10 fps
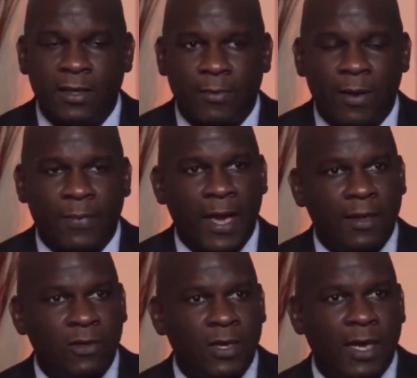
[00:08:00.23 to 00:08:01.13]
them up
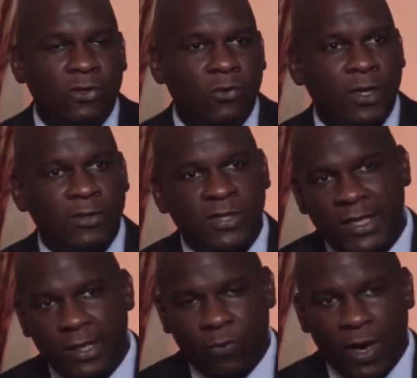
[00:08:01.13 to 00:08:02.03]
at? You're not doing a
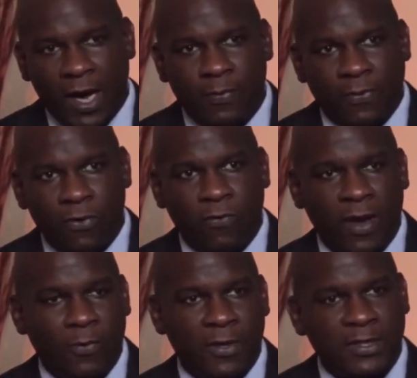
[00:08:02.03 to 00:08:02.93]
citywide
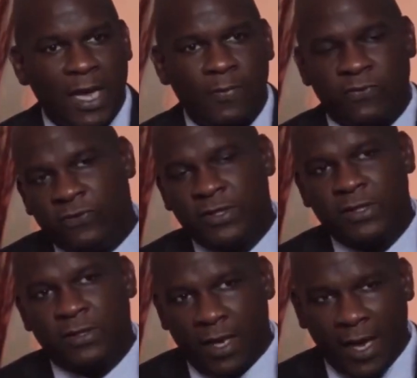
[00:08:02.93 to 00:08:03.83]
program where stop and frisk
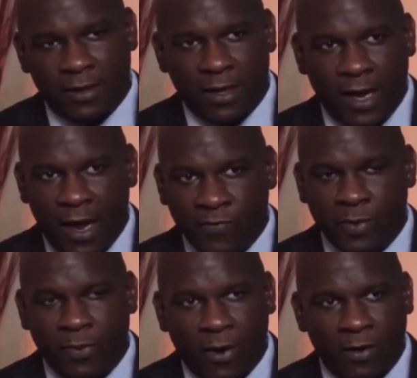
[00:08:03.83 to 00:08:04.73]
is enacted in
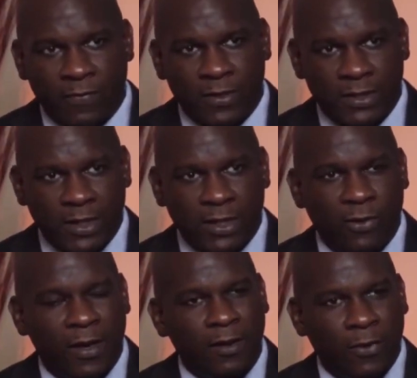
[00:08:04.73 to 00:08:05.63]
every part of the city
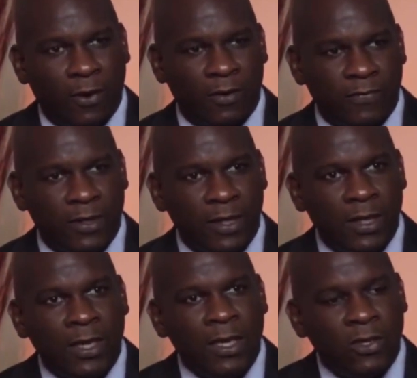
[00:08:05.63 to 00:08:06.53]
or any part of it.
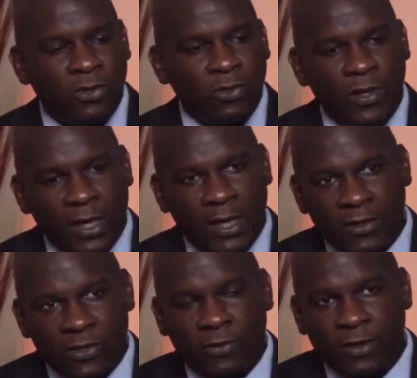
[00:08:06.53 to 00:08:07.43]
You're doing it
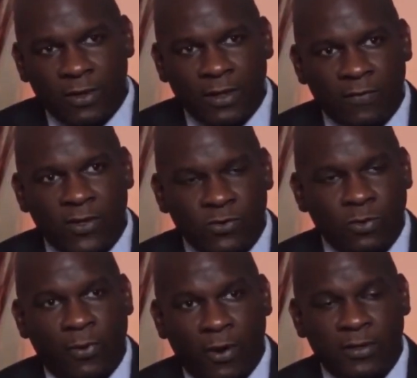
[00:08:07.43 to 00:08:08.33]
in certain
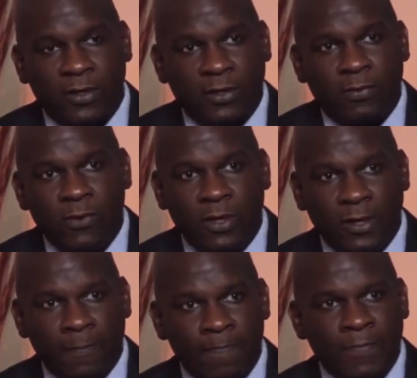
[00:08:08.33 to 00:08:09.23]
individual parts of the
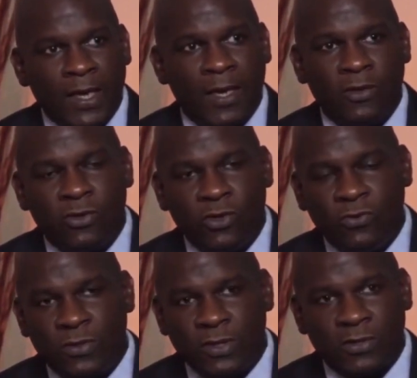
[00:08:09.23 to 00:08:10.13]
community, and you're
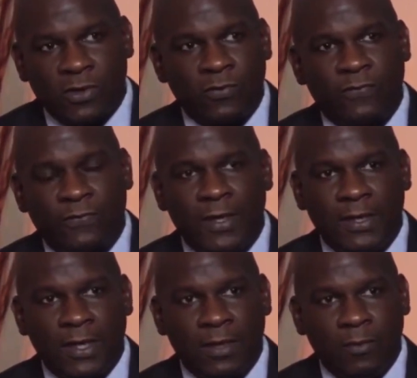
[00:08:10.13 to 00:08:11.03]
using certain
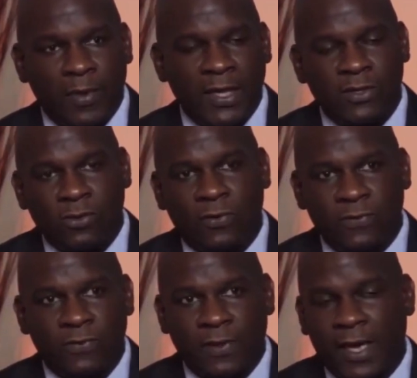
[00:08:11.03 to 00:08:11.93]
funding based off
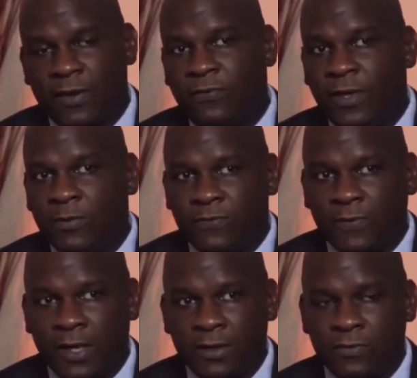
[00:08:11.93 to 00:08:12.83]
of like FEMA
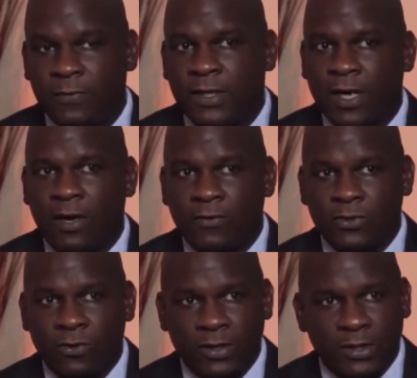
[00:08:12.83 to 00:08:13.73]
funds from the
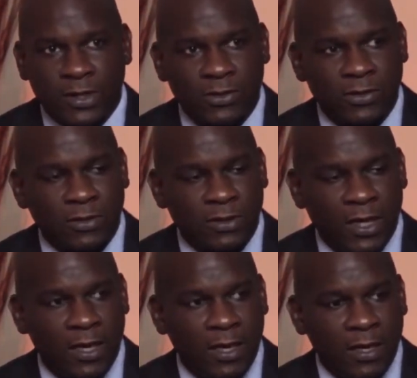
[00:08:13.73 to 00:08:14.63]
terrorist organizations
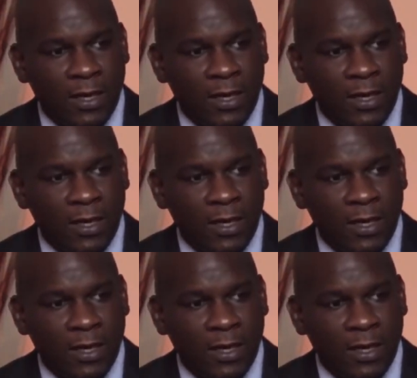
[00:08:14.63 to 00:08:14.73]
that